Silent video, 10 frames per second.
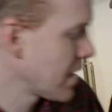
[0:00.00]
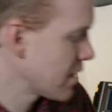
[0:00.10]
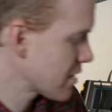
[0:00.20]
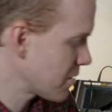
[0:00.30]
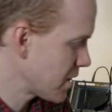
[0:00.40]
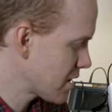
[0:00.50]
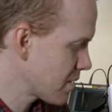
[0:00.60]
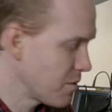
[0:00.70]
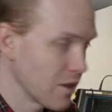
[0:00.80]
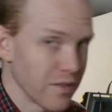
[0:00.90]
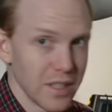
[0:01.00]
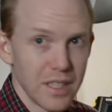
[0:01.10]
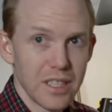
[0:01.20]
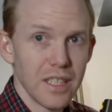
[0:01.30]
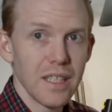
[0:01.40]
So it's more of a
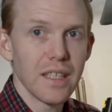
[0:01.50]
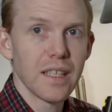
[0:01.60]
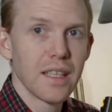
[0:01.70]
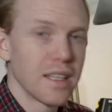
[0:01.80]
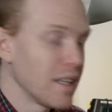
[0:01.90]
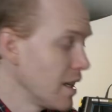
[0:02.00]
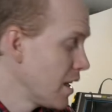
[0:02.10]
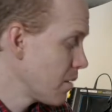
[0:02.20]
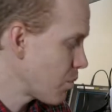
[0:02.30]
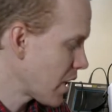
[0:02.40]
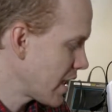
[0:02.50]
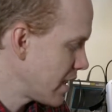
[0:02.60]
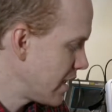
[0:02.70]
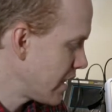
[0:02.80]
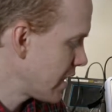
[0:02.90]
legit
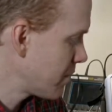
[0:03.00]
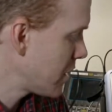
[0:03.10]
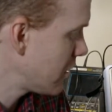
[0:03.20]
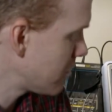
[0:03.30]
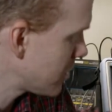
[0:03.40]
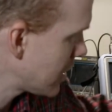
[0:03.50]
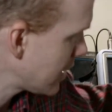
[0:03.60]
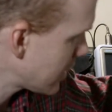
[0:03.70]
brand name one.